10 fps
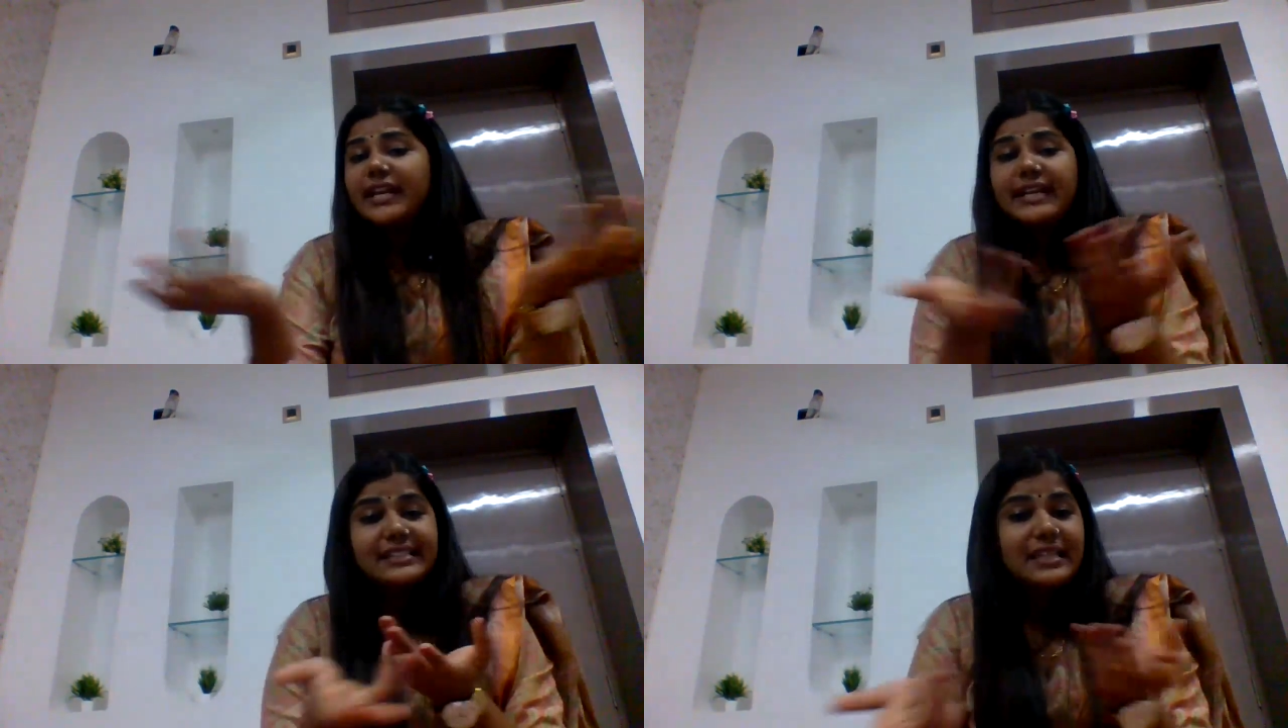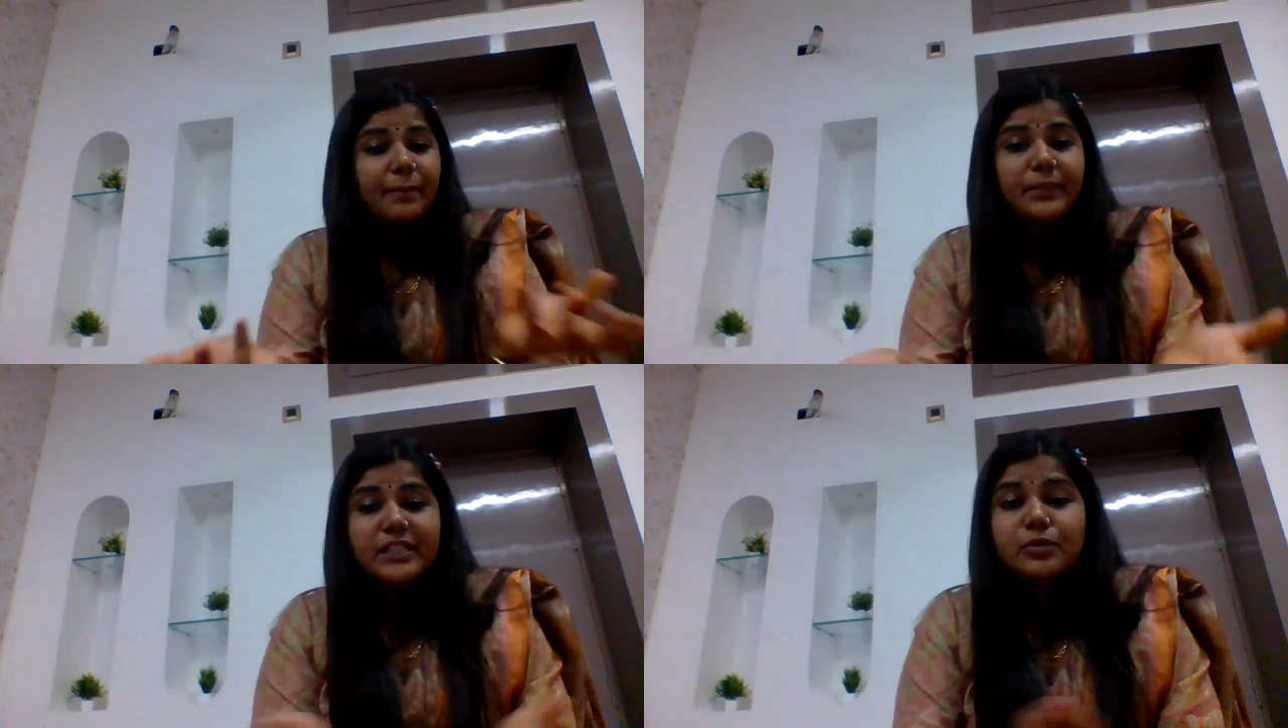and
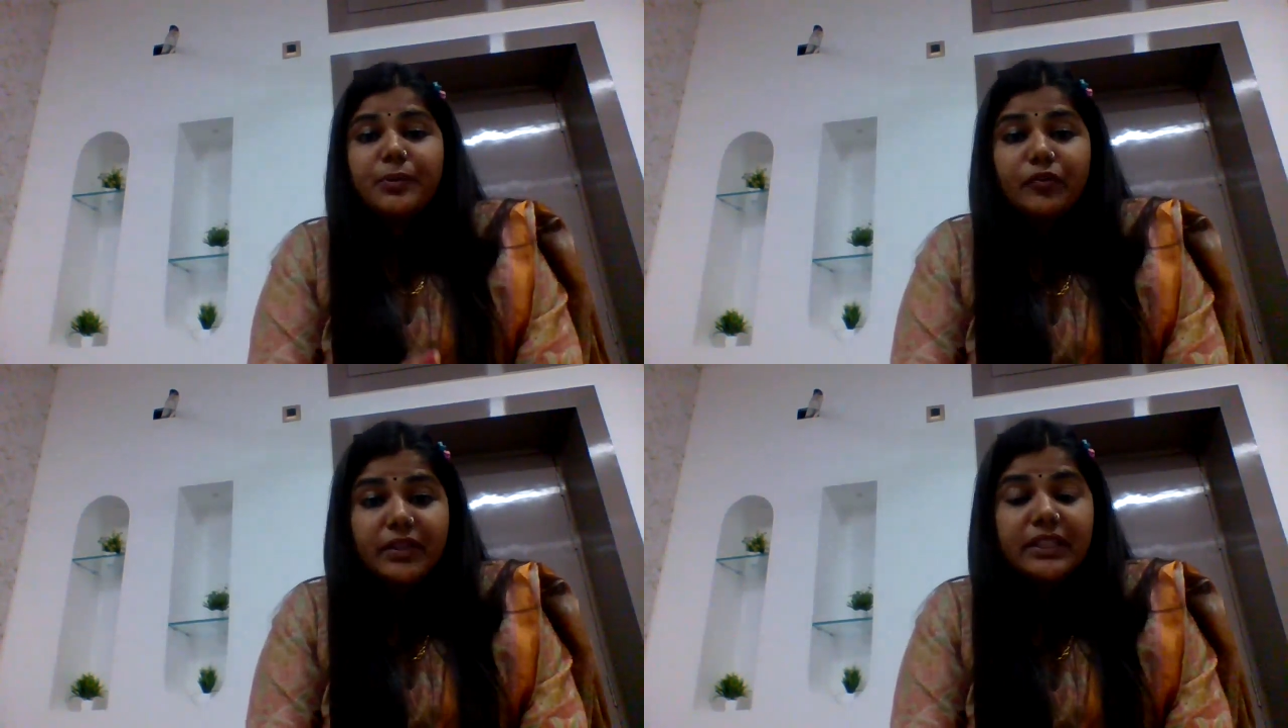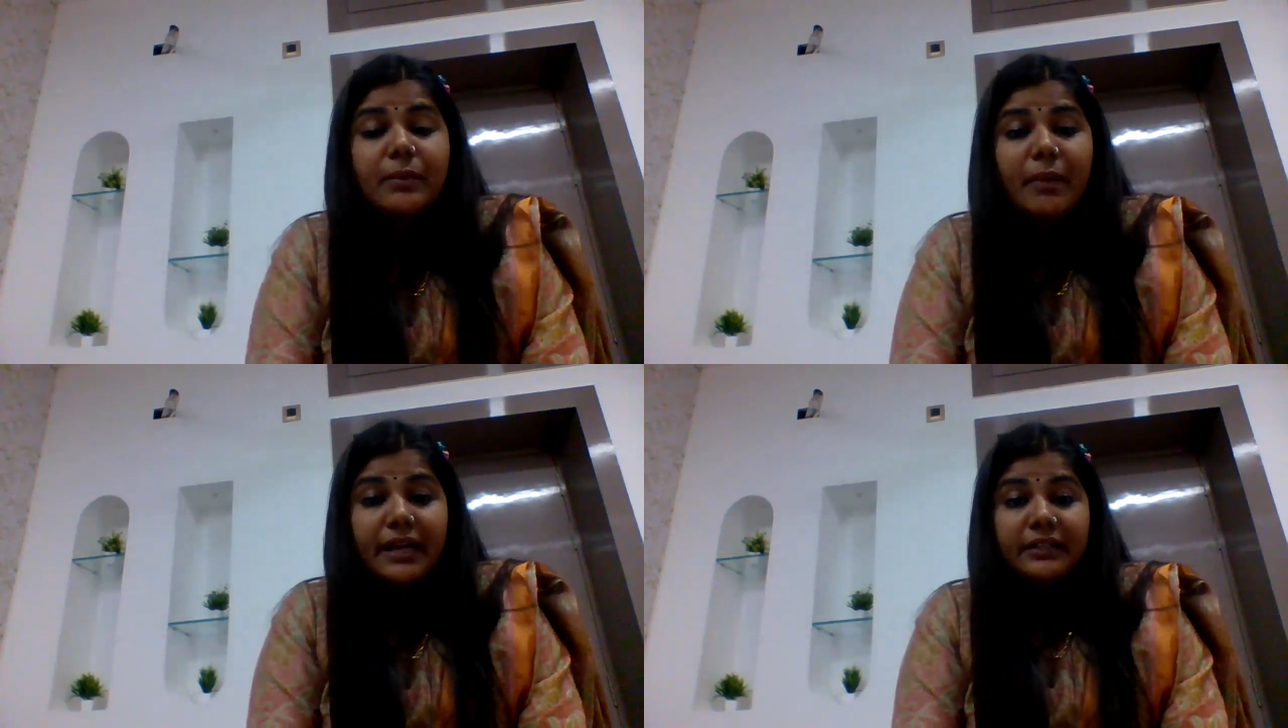acceptance between
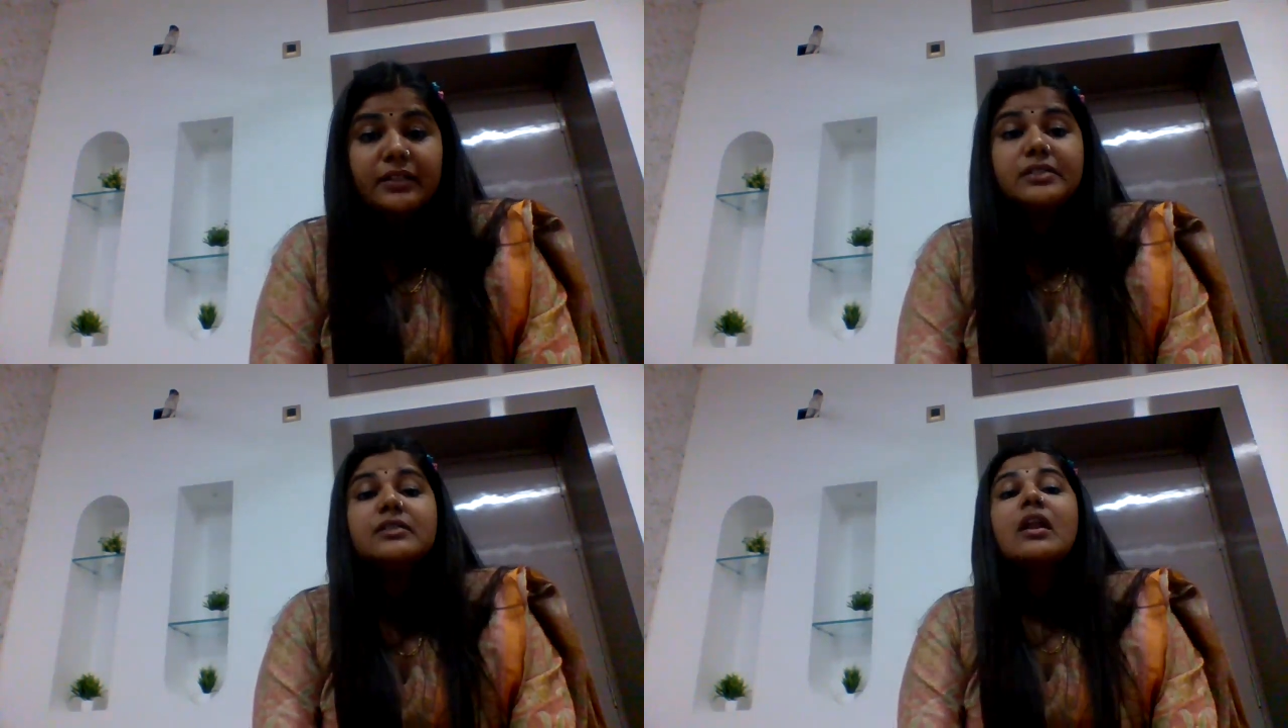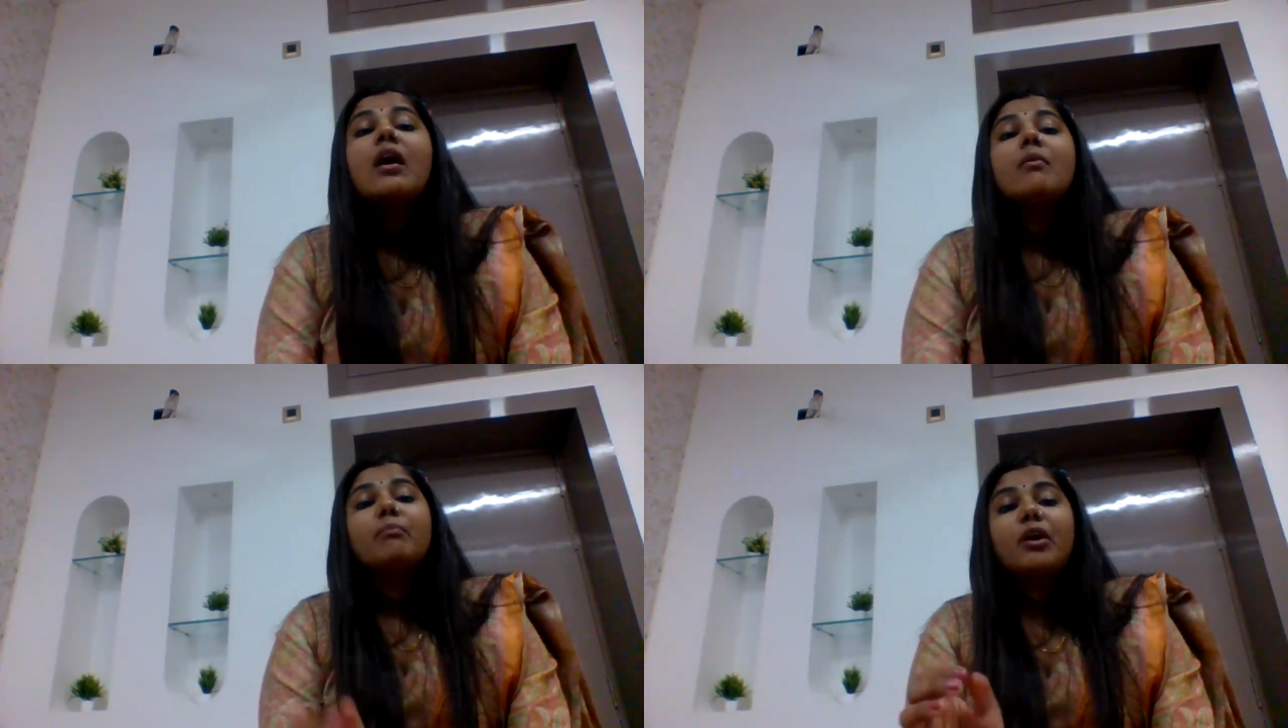the minors,
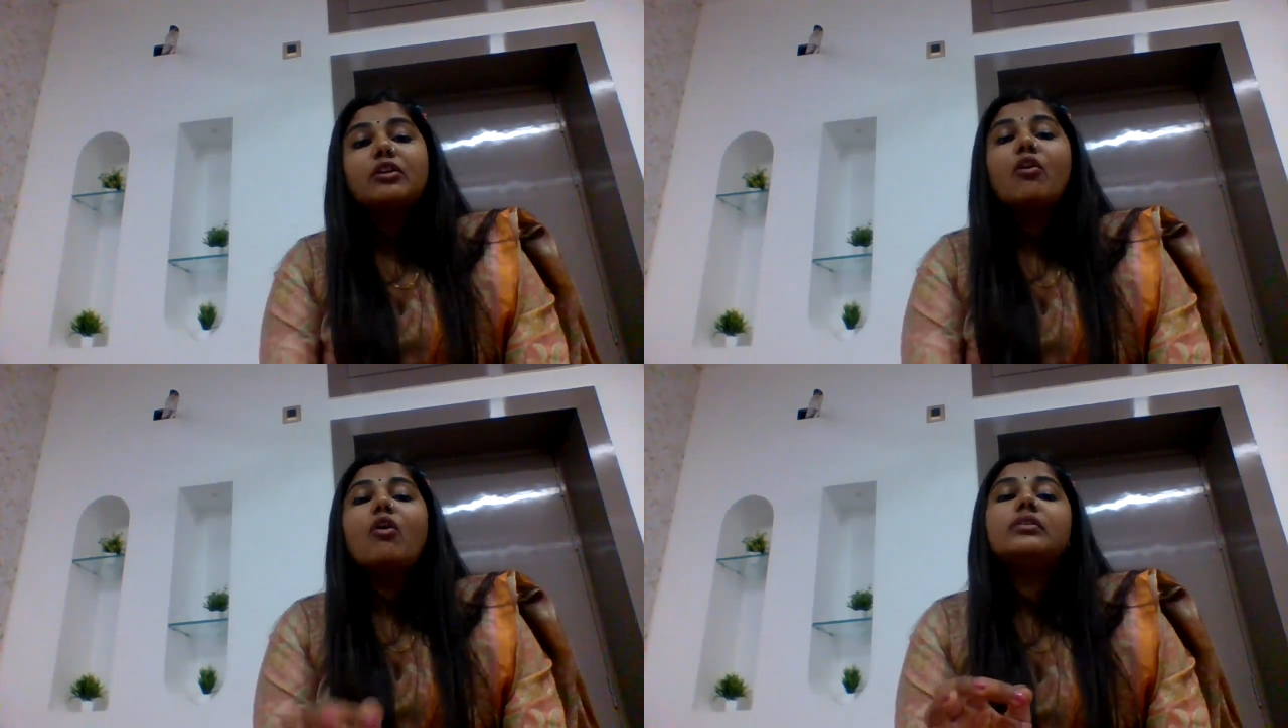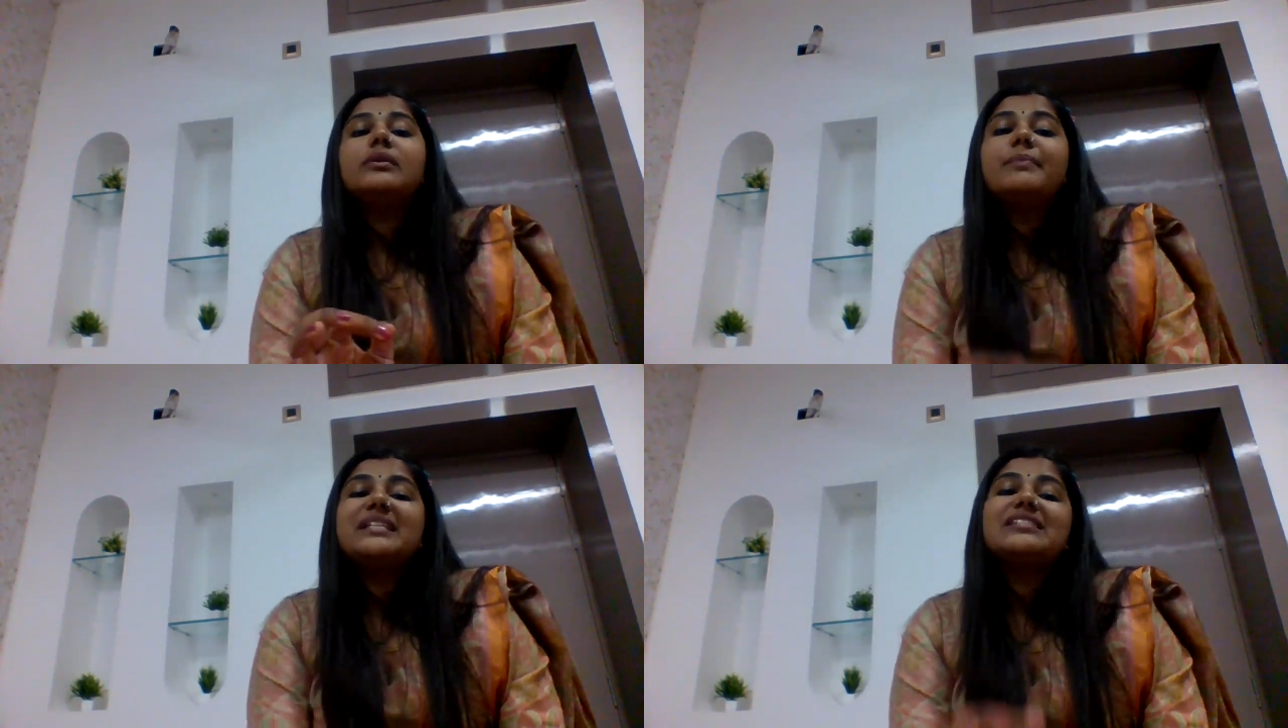but on
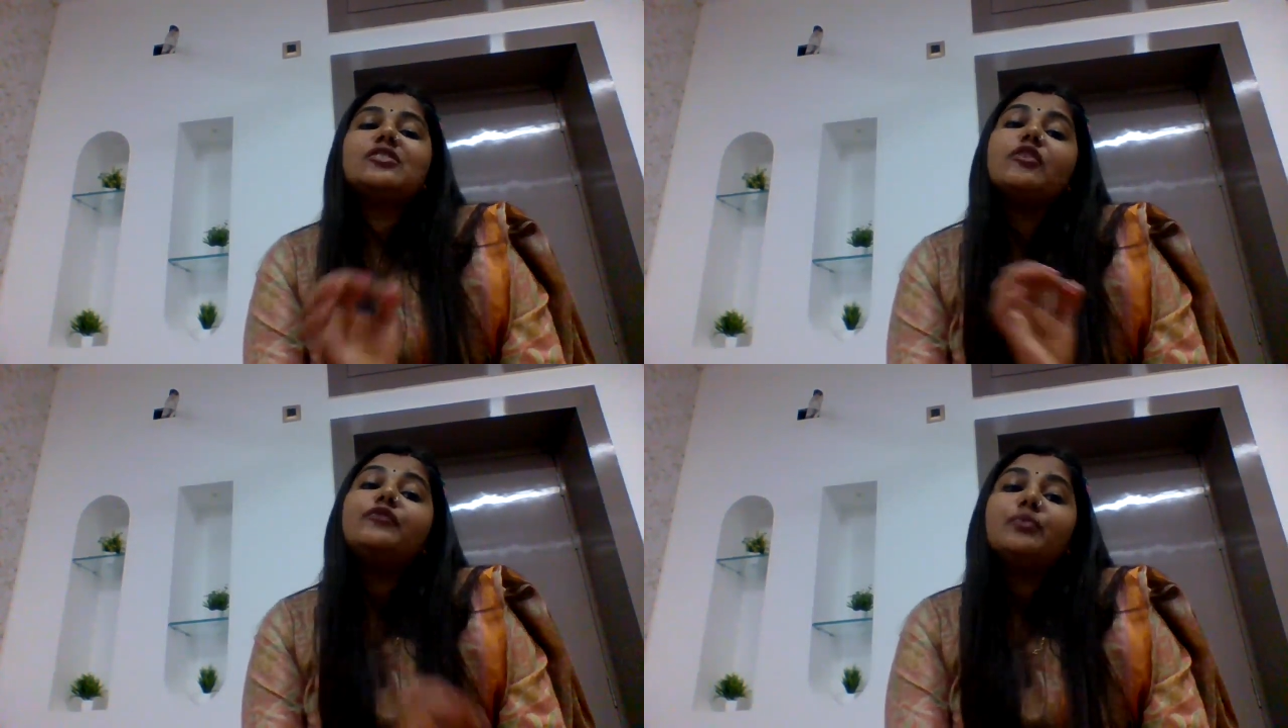the basis of